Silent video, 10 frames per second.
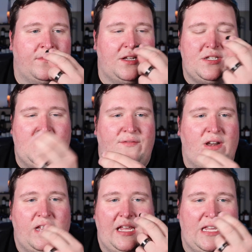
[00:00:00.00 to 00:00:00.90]
There's
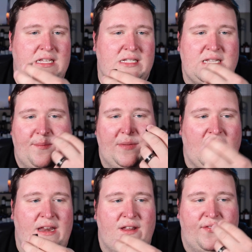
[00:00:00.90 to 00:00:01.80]
definitely some
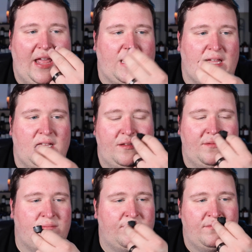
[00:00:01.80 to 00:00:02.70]
kind of like,
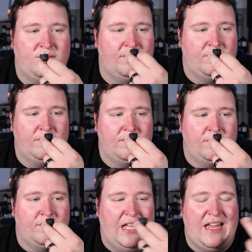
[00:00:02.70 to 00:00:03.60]

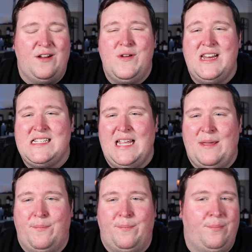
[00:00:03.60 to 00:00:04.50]
I don't want to
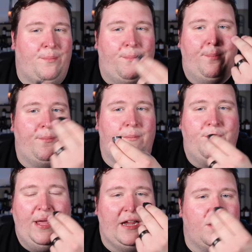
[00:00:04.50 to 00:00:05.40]
say
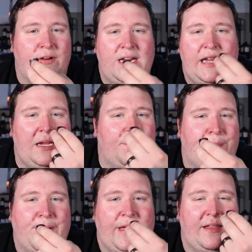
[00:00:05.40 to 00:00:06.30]
bakery,
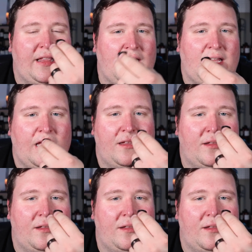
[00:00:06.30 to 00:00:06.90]
but like